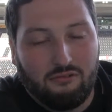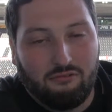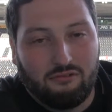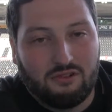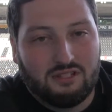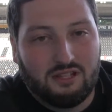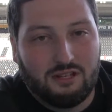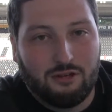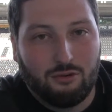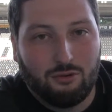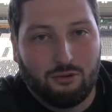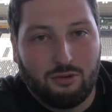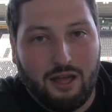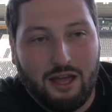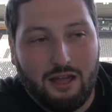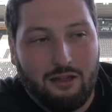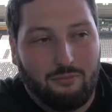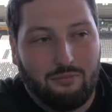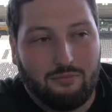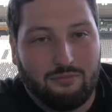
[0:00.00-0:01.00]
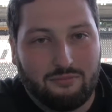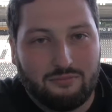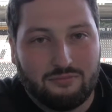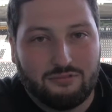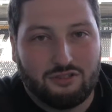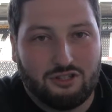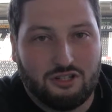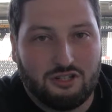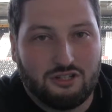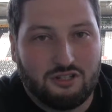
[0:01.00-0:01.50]
every single game,
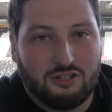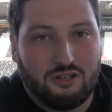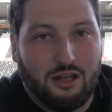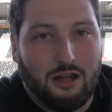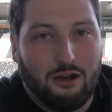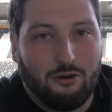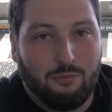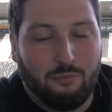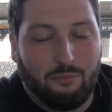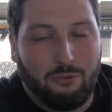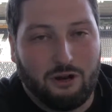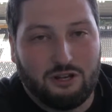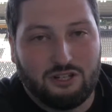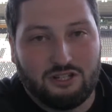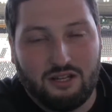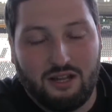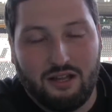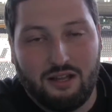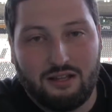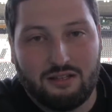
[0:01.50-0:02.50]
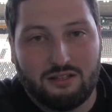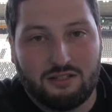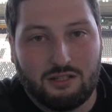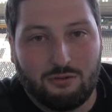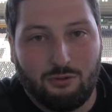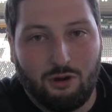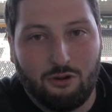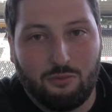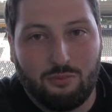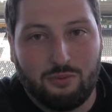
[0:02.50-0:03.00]
just to help brush it and
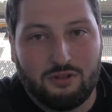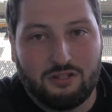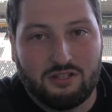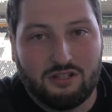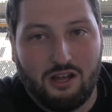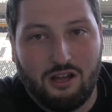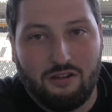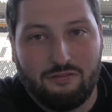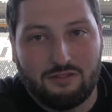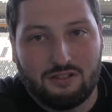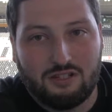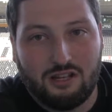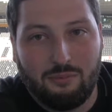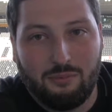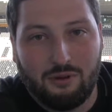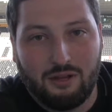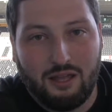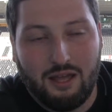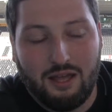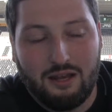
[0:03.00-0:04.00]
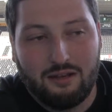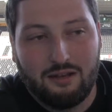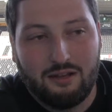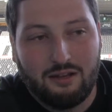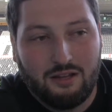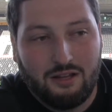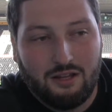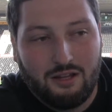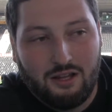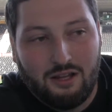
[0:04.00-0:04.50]
to open the surface up again.
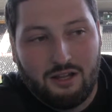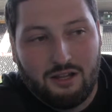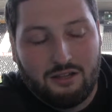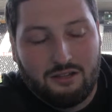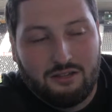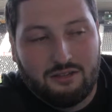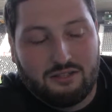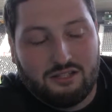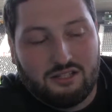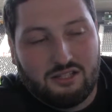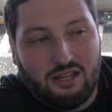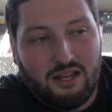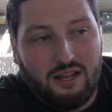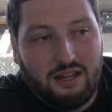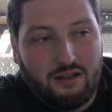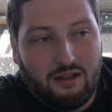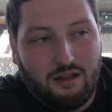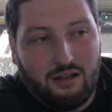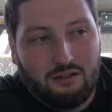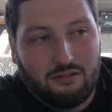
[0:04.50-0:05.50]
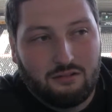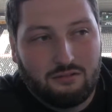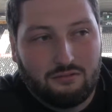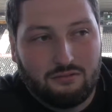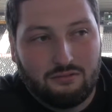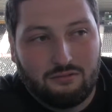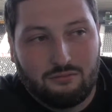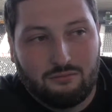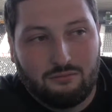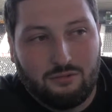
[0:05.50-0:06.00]
The seeder
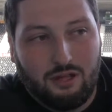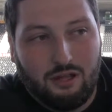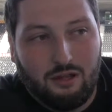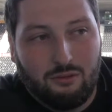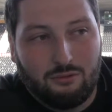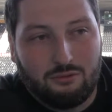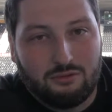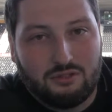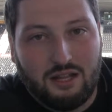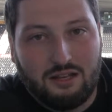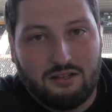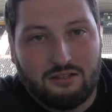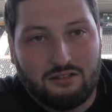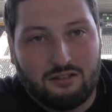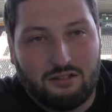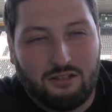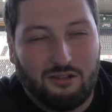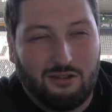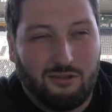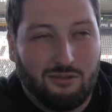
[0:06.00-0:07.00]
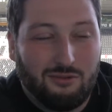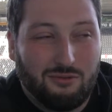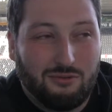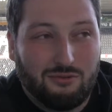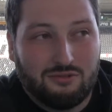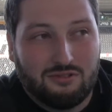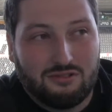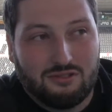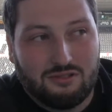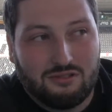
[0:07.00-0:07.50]
we will tend to
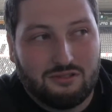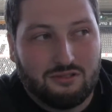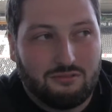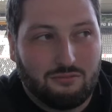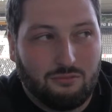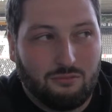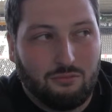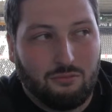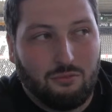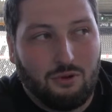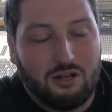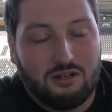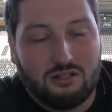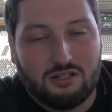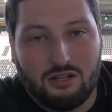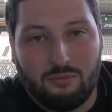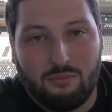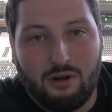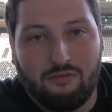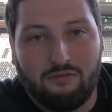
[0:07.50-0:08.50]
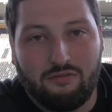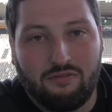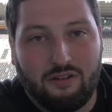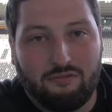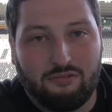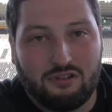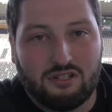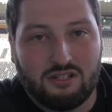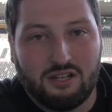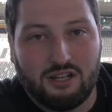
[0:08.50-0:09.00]
use once a month,
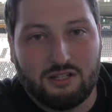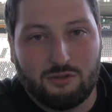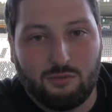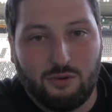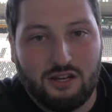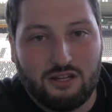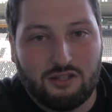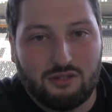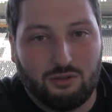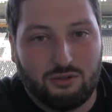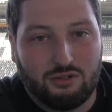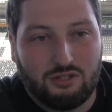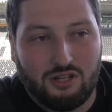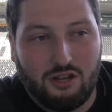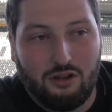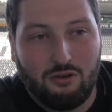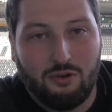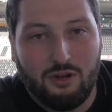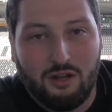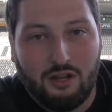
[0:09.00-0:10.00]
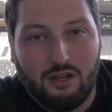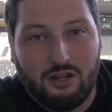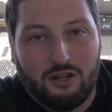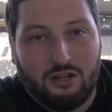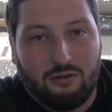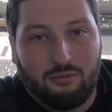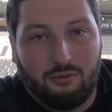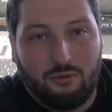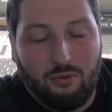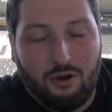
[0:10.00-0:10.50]
every 6 weeks or so,
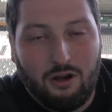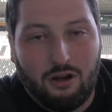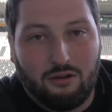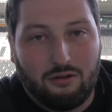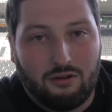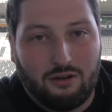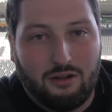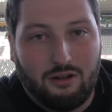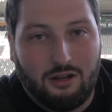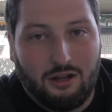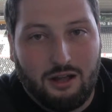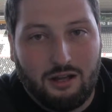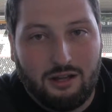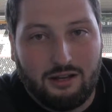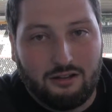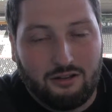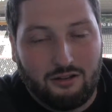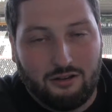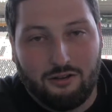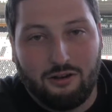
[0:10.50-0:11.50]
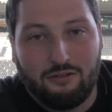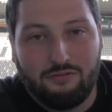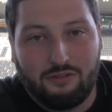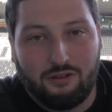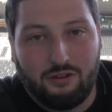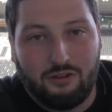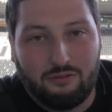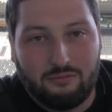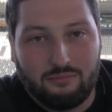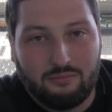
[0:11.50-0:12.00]
and we work on a little and
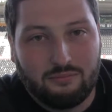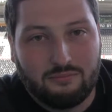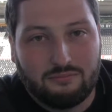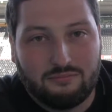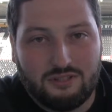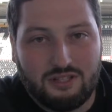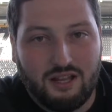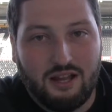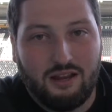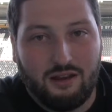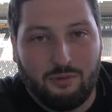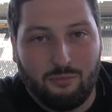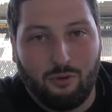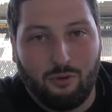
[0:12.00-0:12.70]
often seeding